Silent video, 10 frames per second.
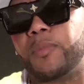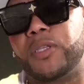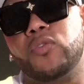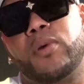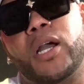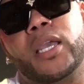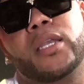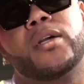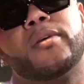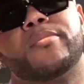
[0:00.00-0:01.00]
Tupac
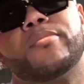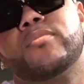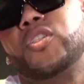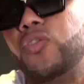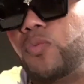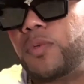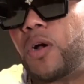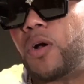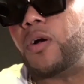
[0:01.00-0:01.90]
and Snoop Dogg,